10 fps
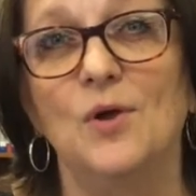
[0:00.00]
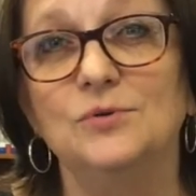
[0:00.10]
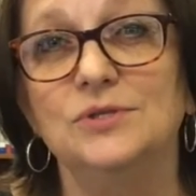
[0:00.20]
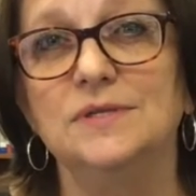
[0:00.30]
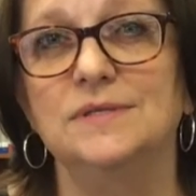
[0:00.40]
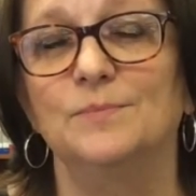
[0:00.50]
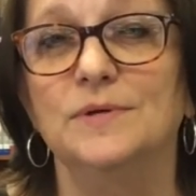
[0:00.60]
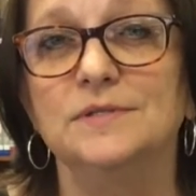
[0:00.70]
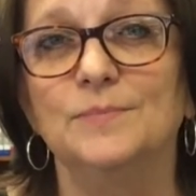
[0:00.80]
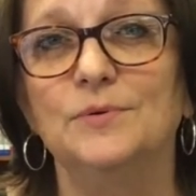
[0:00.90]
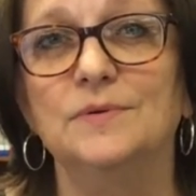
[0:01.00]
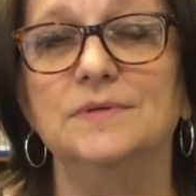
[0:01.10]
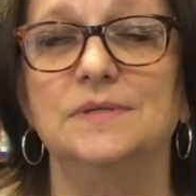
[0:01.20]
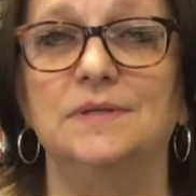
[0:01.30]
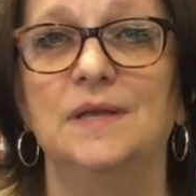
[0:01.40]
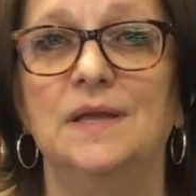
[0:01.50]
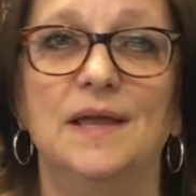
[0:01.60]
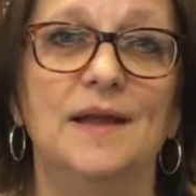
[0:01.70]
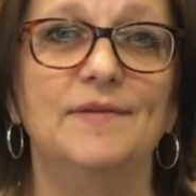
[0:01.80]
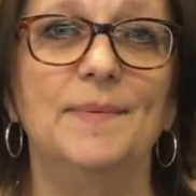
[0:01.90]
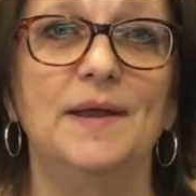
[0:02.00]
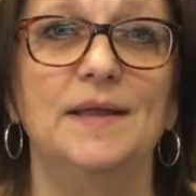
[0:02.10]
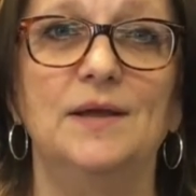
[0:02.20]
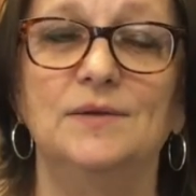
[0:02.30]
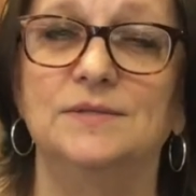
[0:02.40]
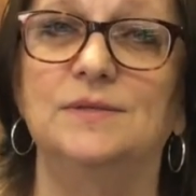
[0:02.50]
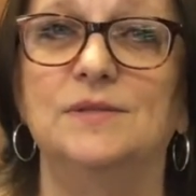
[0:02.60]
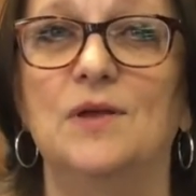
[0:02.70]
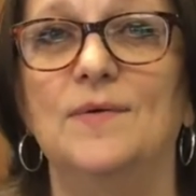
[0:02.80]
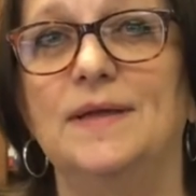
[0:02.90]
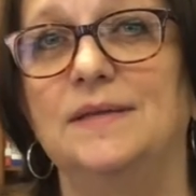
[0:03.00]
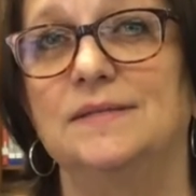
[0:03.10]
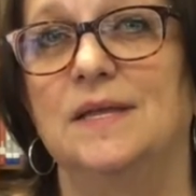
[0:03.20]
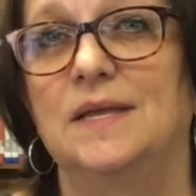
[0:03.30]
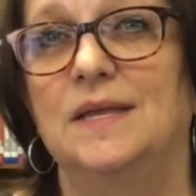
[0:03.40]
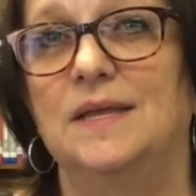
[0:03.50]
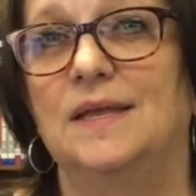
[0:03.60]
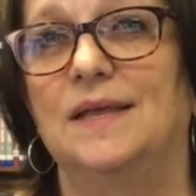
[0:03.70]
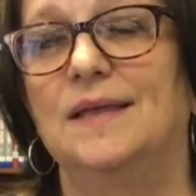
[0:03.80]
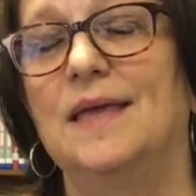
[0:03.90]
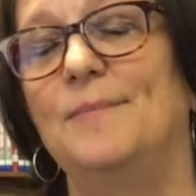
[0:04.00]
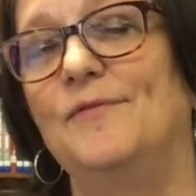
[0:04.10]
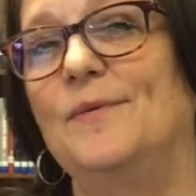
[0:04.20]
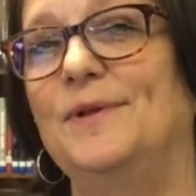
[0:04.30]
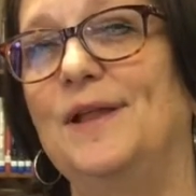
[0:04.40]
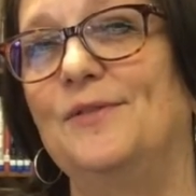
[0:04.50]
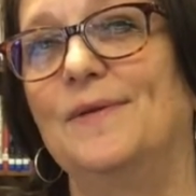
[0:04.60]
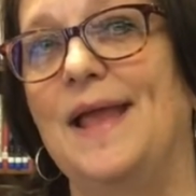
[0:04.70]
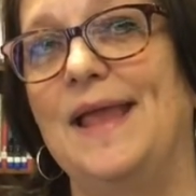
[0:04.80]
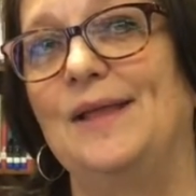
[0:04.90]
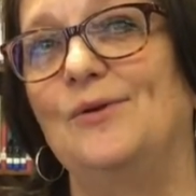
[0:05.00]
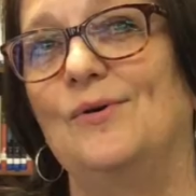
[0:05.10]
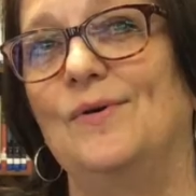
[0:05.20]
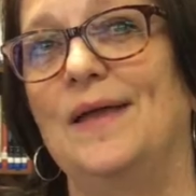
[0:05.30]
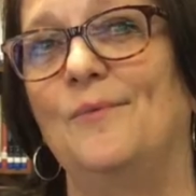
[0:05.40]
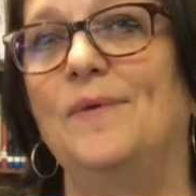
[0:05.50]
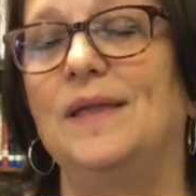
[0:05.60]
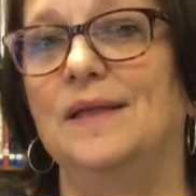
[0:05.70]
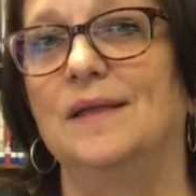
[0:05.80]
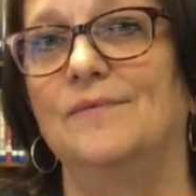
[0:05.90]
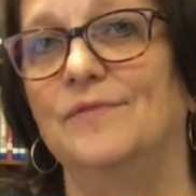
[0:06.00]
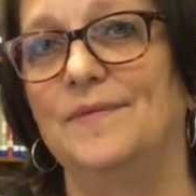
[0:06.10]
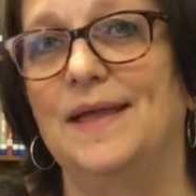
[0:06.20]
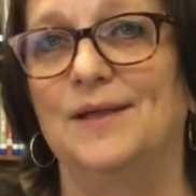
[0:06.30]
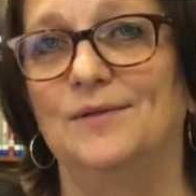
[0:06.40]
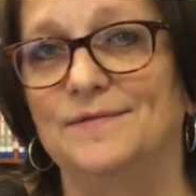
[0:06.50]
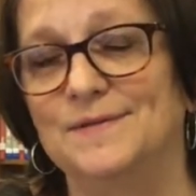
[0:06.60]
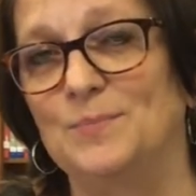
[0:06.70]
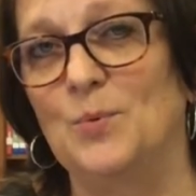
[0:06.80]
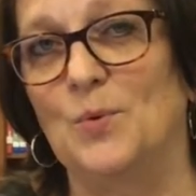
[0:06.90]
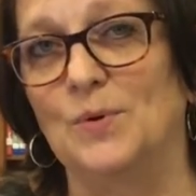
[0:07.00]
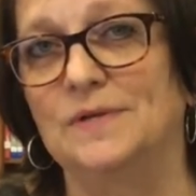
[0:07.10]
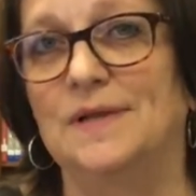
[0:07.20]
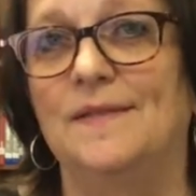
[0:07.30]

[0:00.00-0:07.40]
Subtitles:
coaches and principals and everybody else who's always coming from another angle, and we can come from the angle of support.